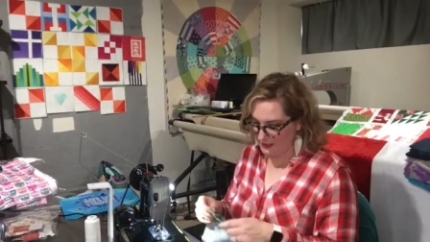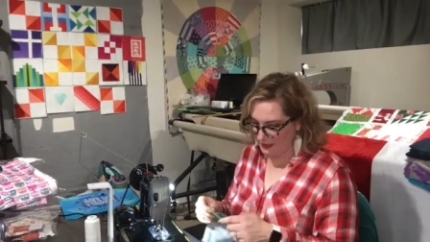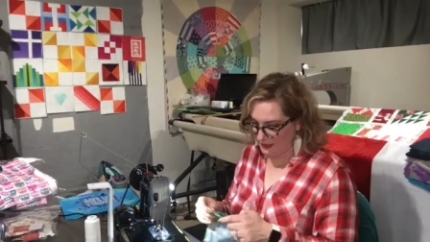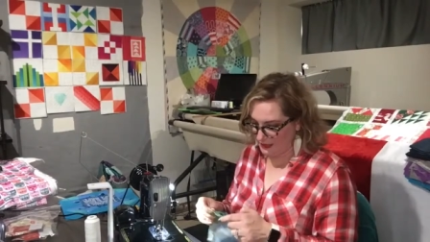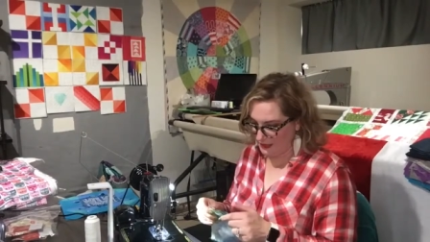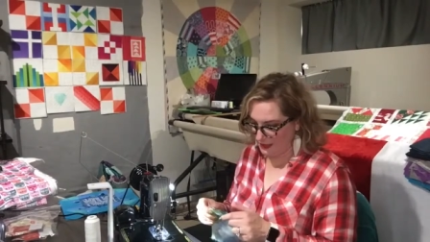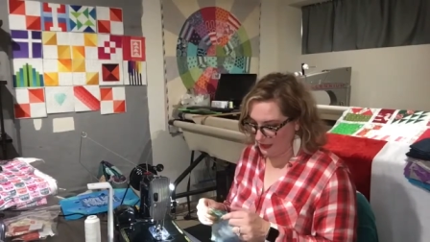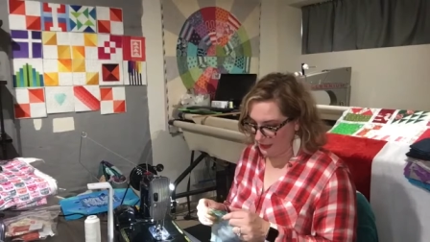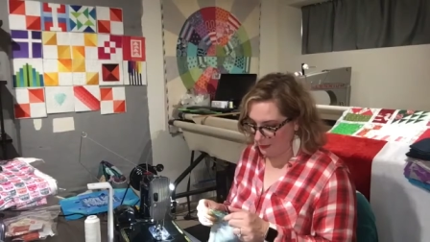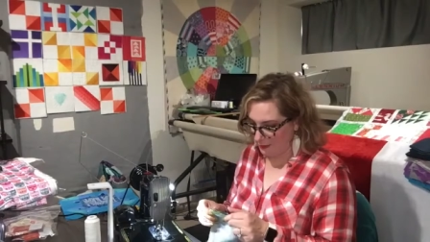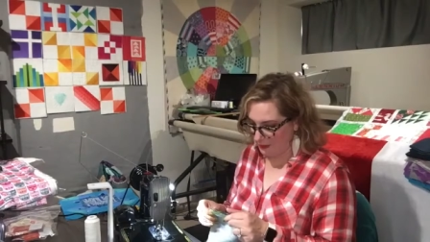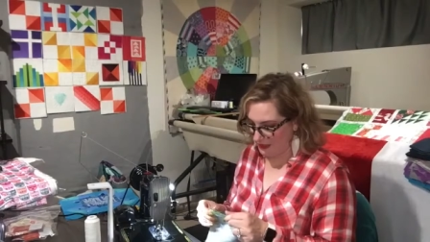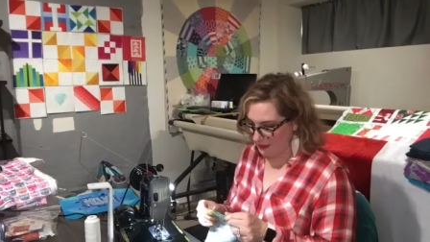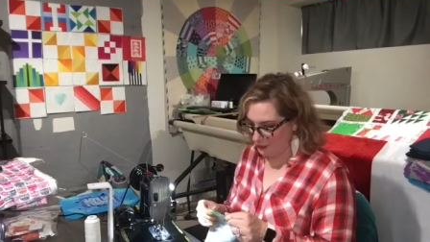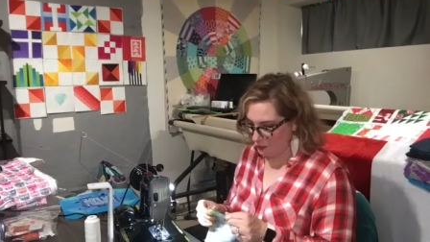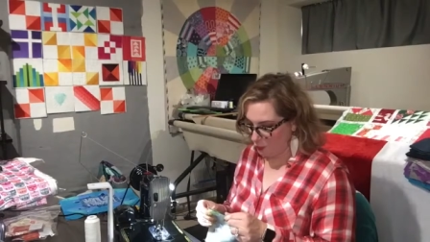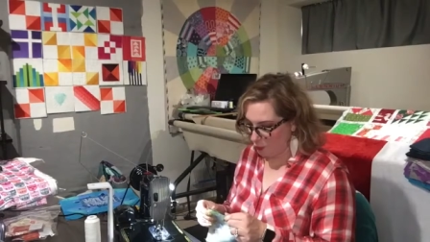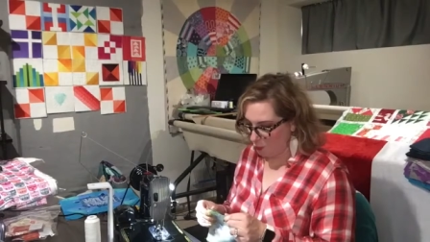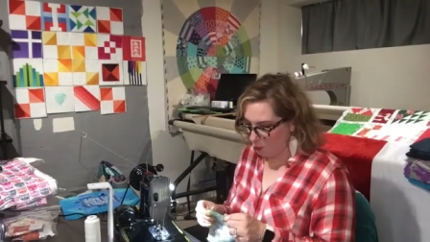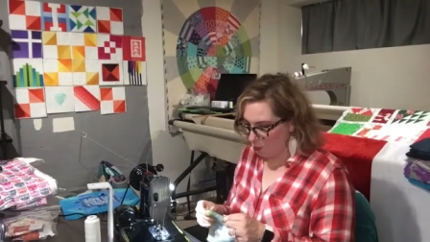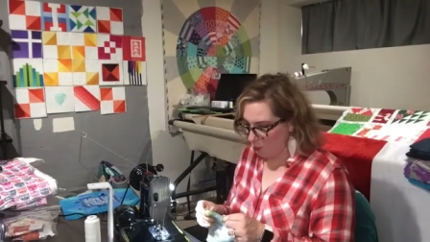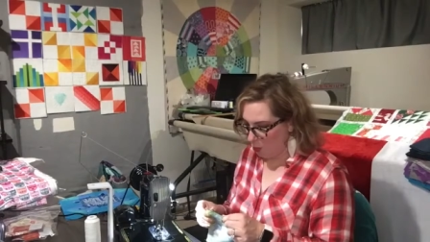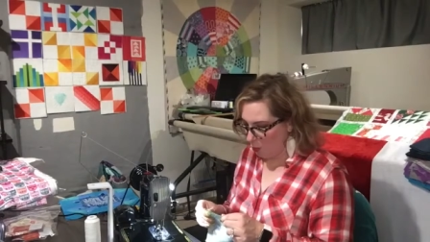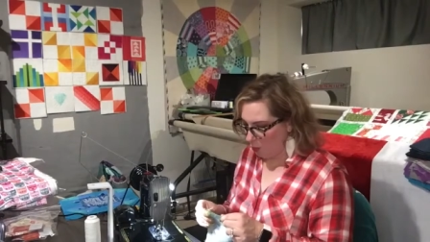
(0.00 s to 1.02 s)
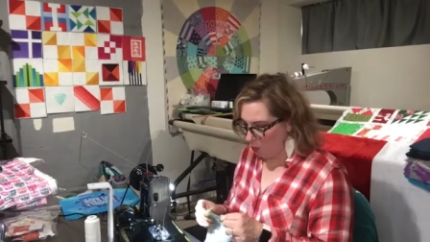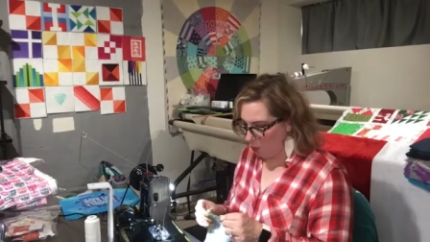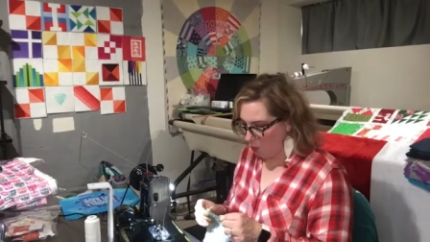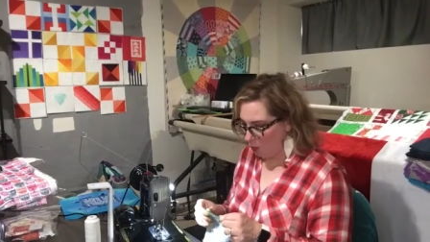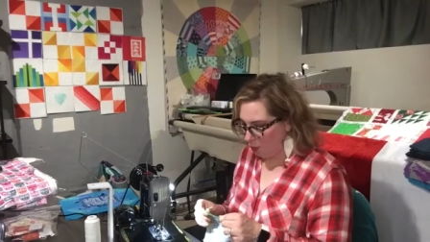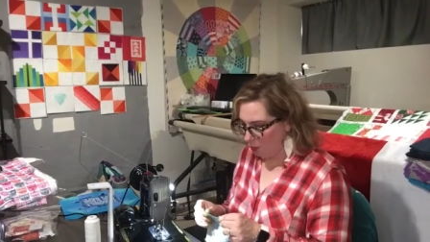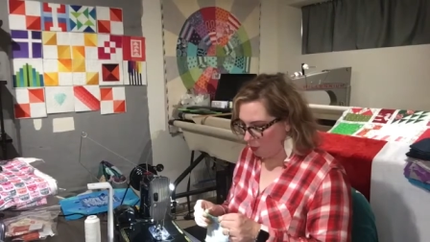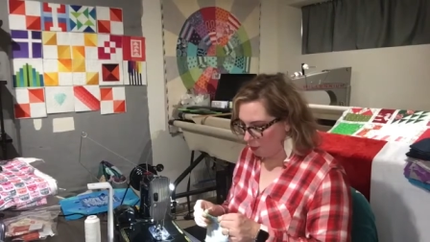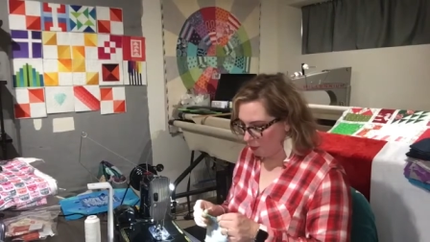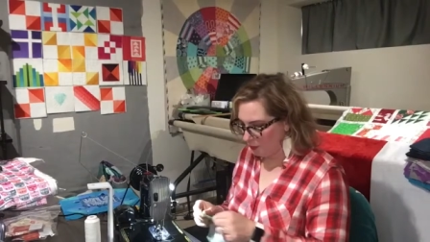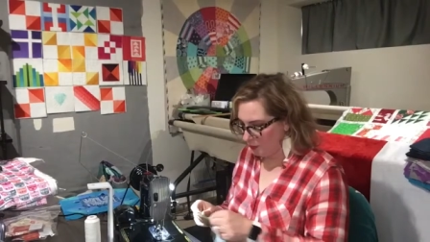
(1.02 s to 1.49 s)
it's going to be too
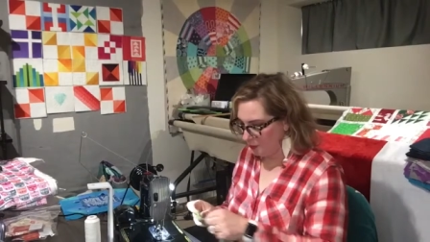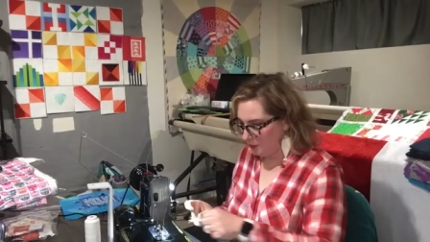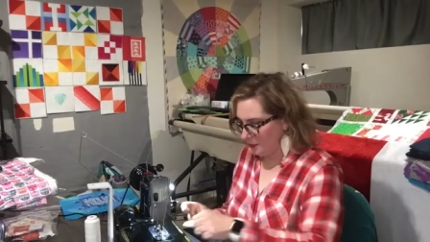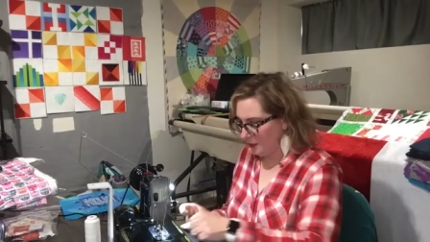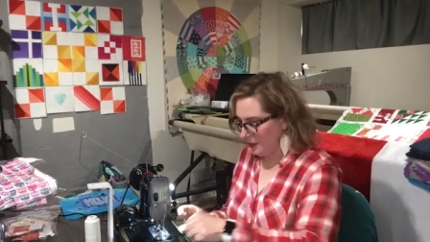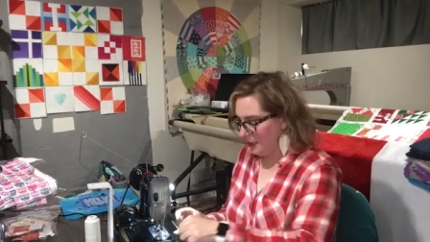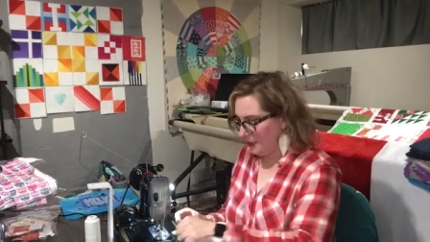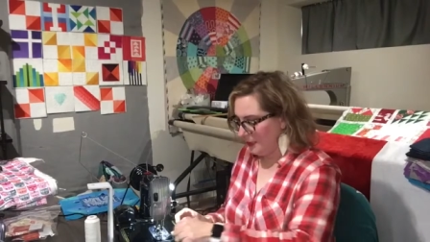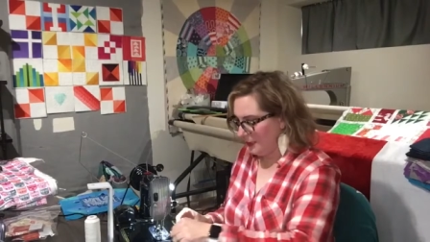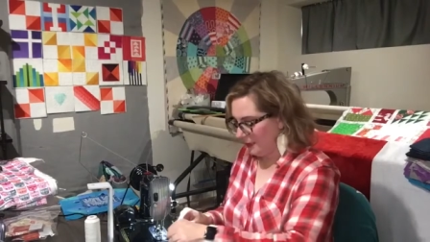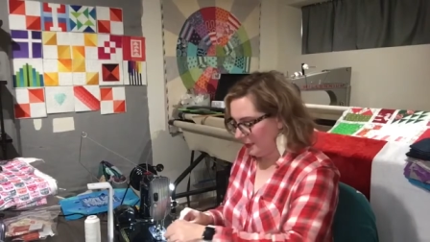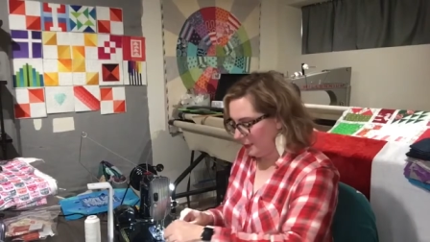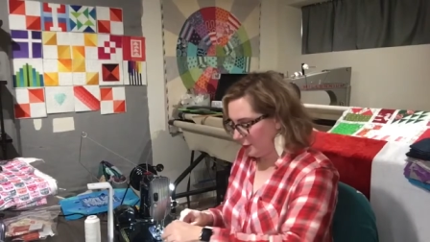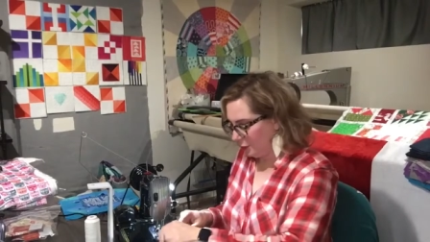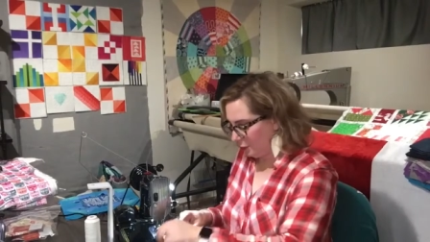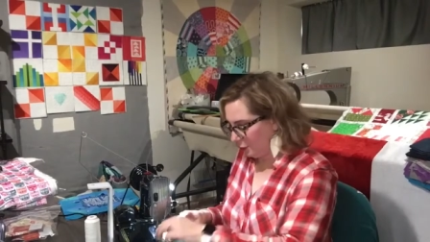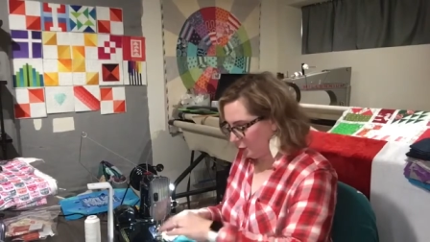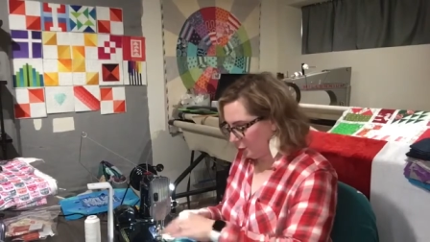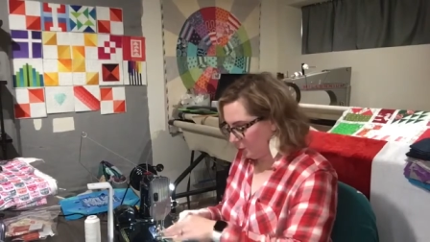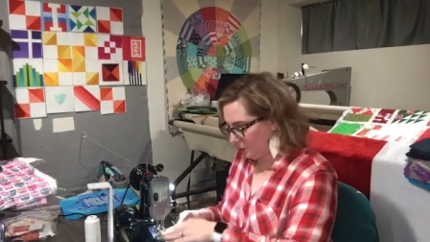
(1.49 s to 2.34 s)
cold here to